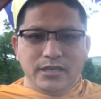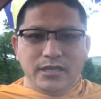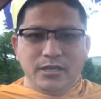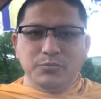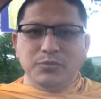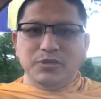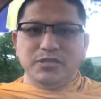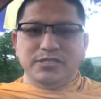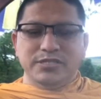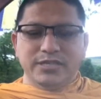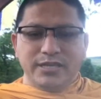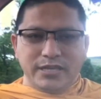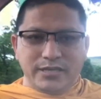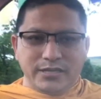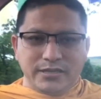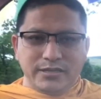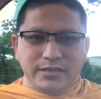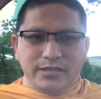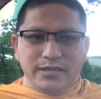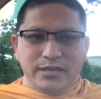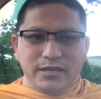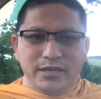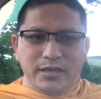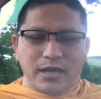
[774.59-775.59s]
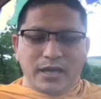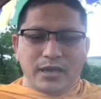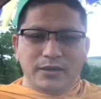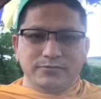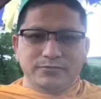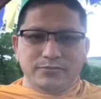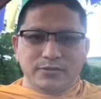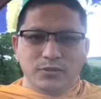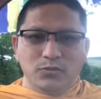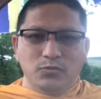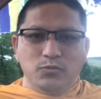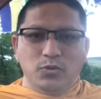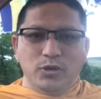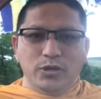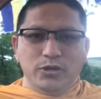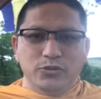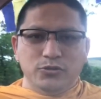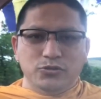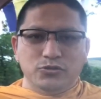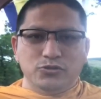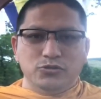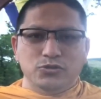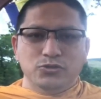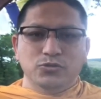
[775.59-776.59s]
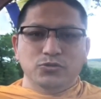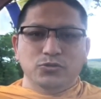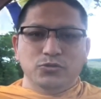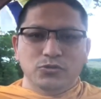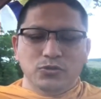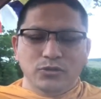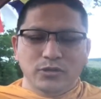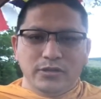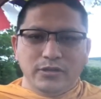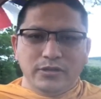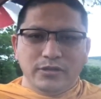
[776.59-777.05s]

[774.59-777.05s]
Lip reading: immediately, after one or two